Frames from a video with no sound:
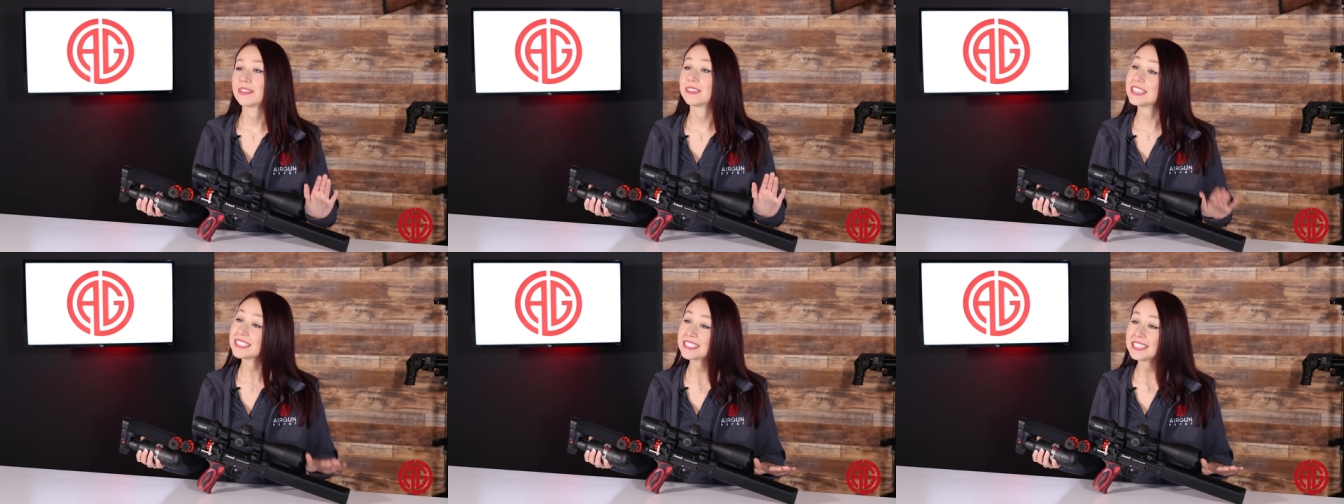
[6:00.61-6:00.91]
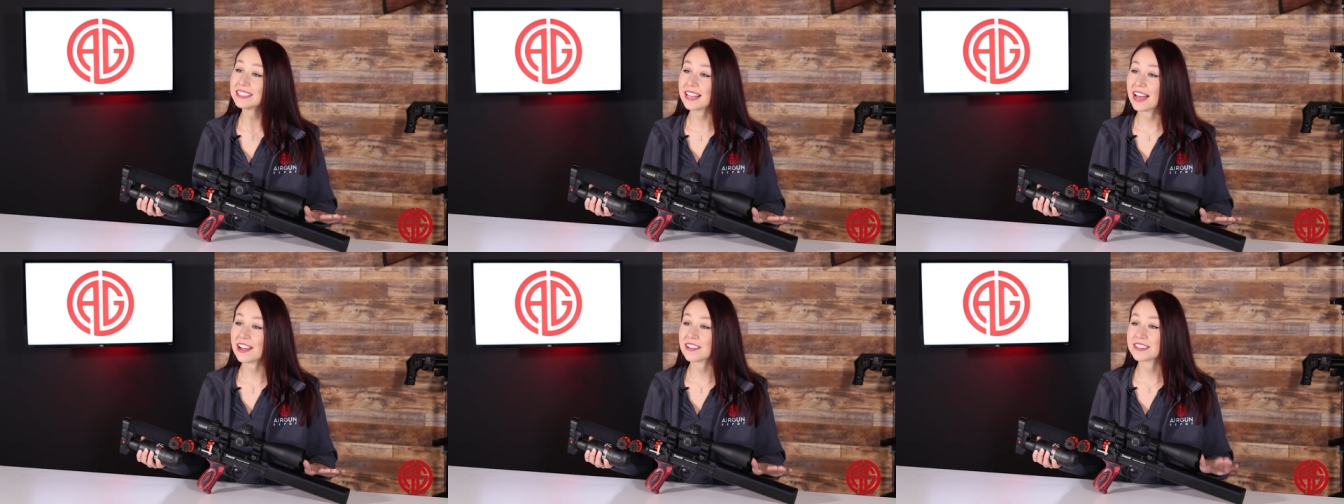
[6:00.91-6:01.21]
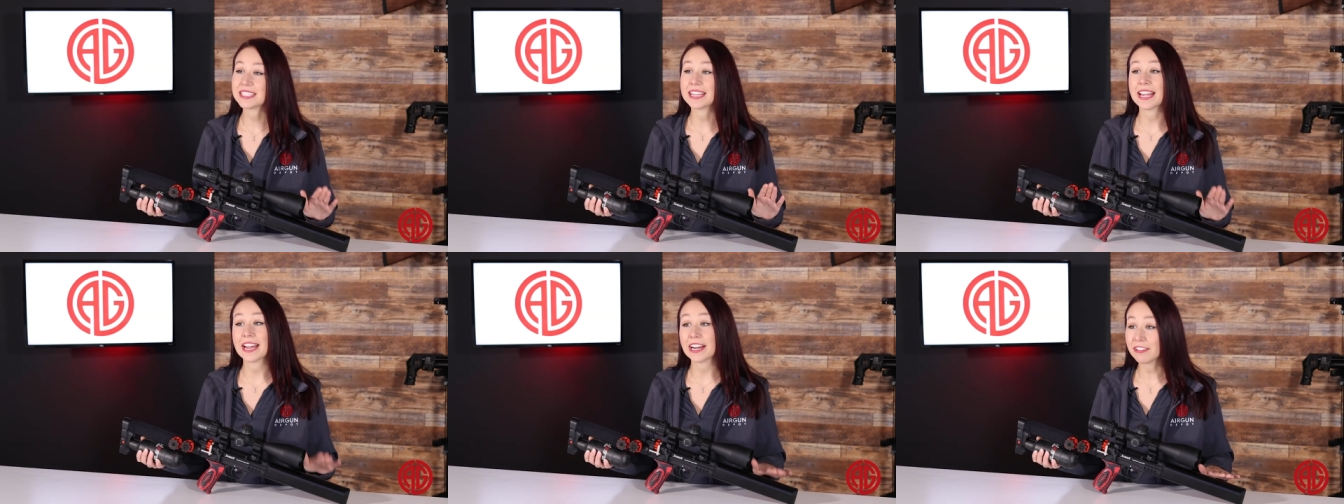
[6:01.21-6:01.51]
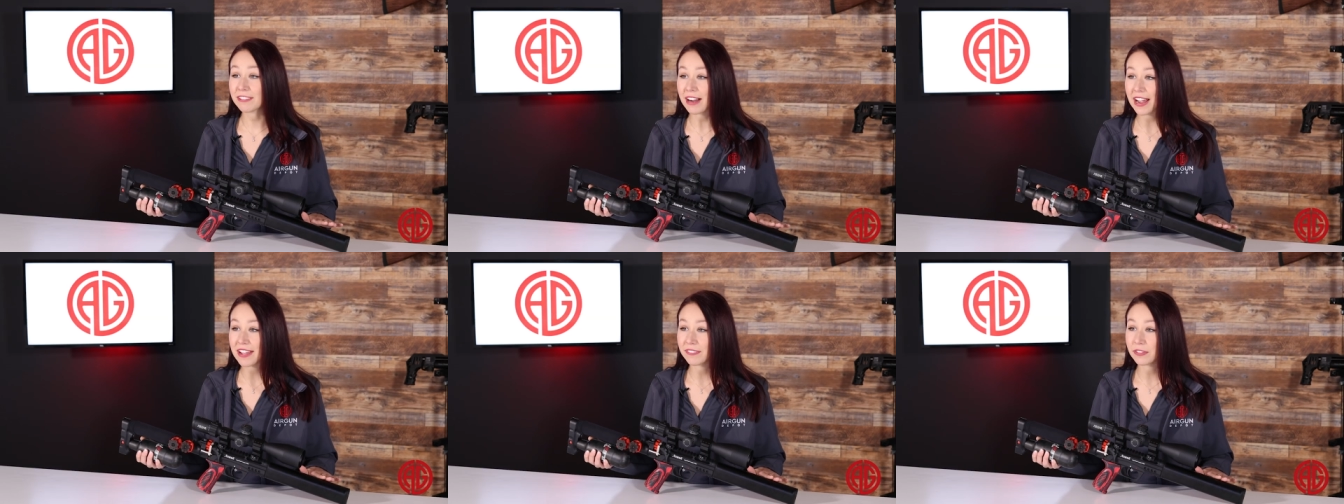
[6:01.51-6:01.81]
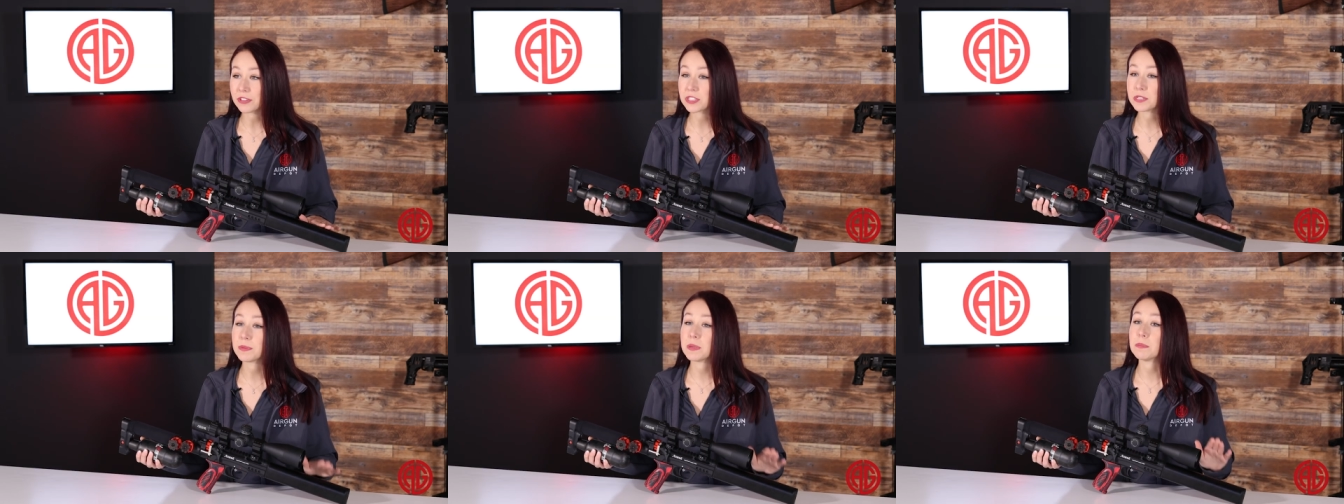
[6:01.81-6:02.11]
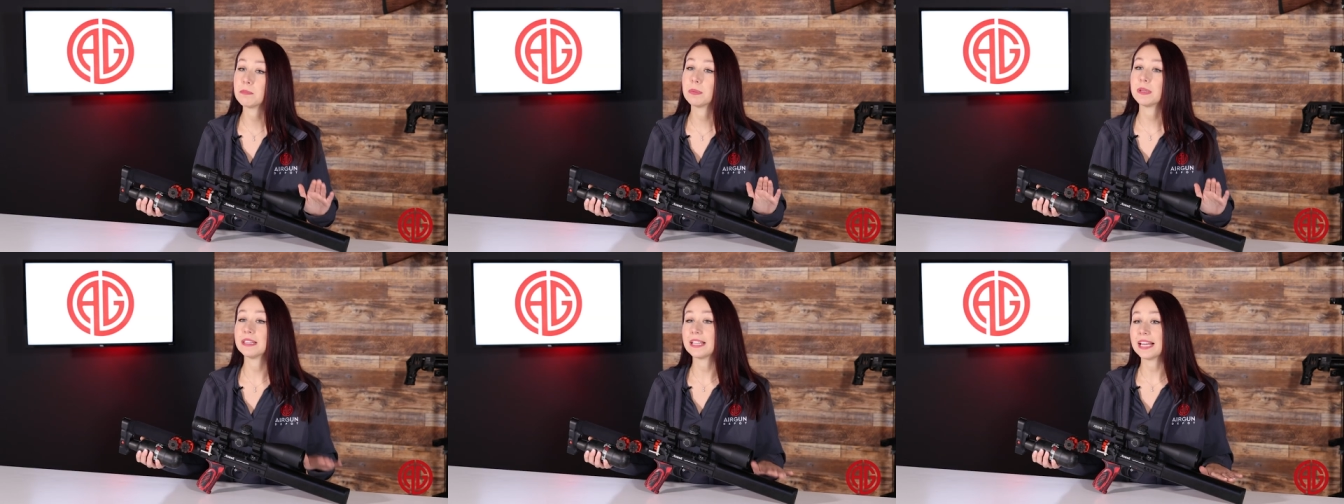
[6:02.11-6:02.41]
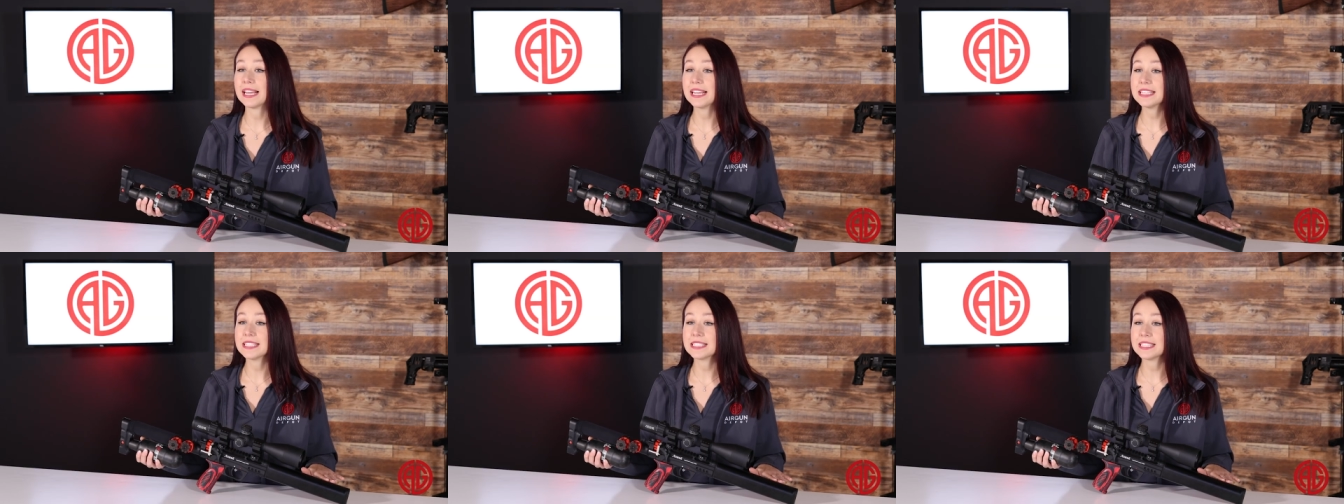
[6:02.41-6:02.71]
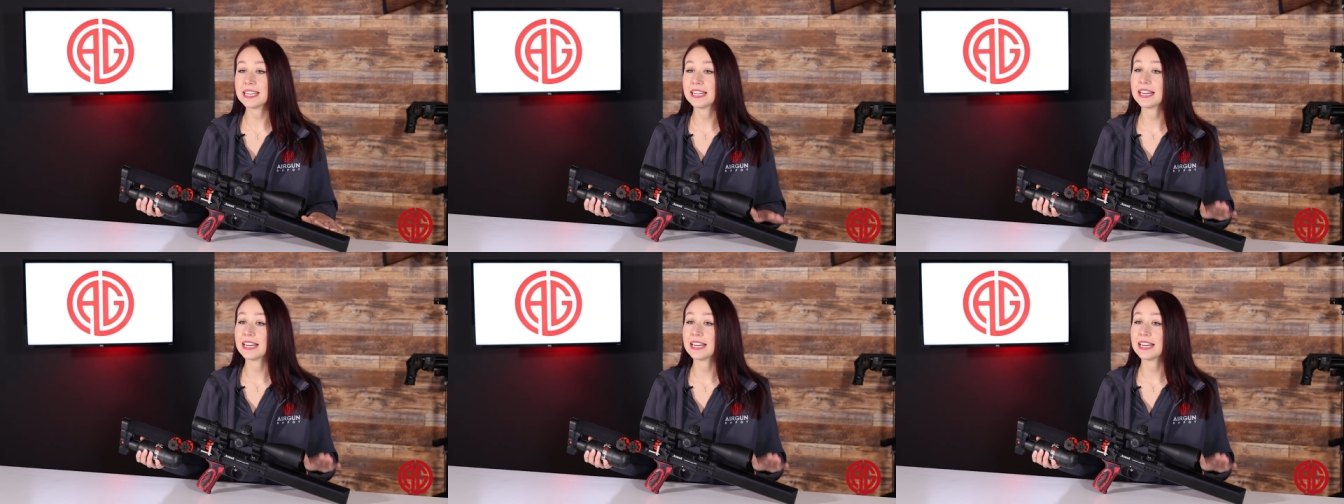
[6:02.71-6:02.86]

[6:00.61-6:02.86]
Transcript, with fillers: This allows the air rifle to be placed